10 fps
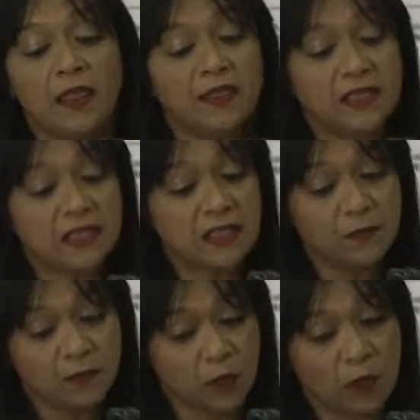The
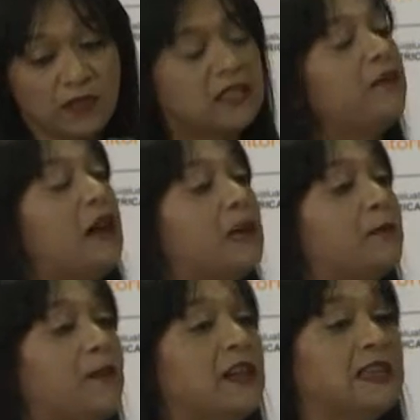system was
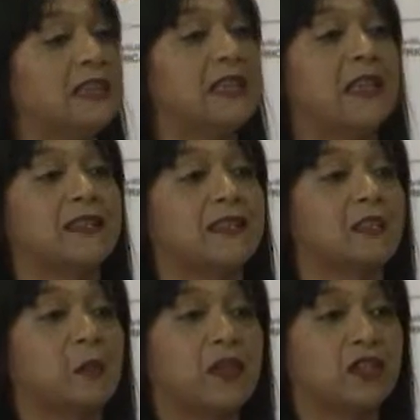developed first as an
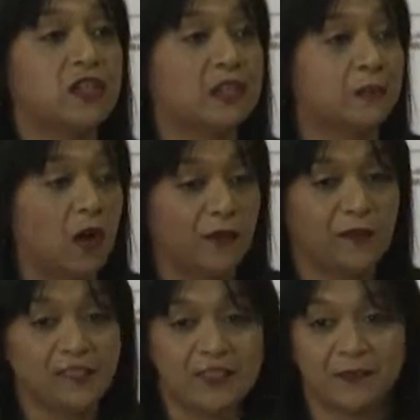Excel spreadsheet in my
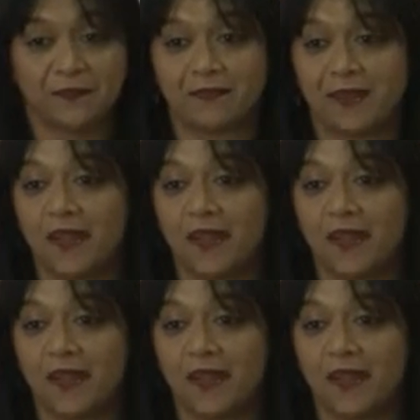office